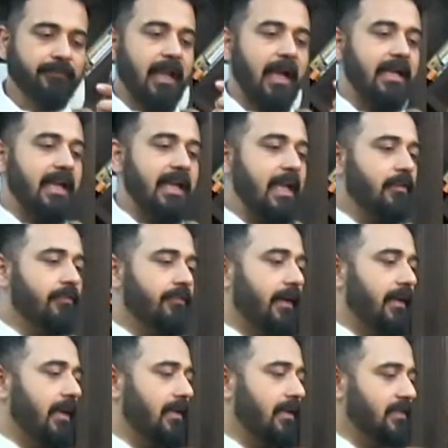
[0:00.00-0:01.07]
I like
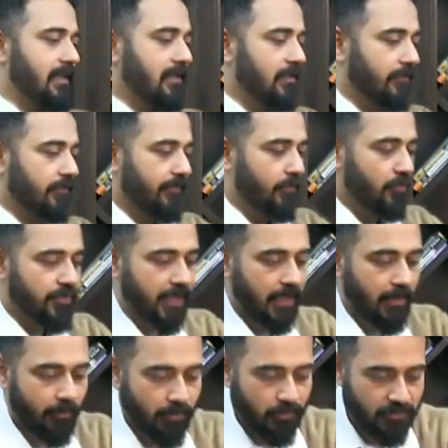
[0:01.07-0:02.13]
finance, and in the future I
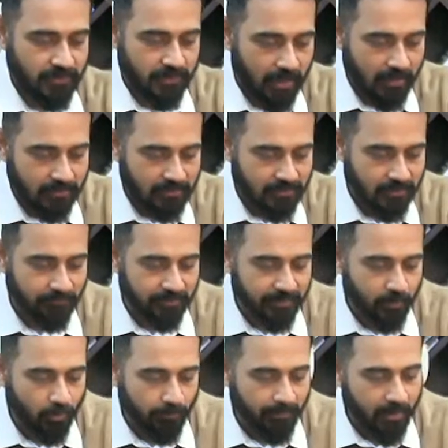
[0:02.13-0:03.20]
want to start something
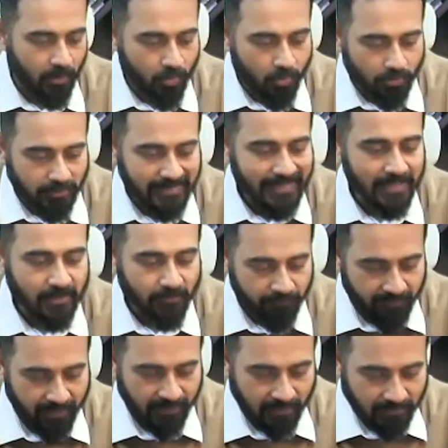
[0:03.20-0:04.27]
on my own in
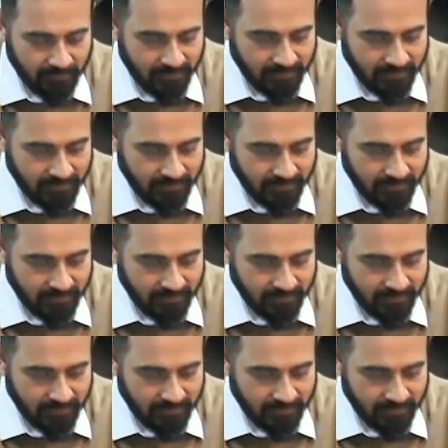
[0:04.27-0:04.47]
finance.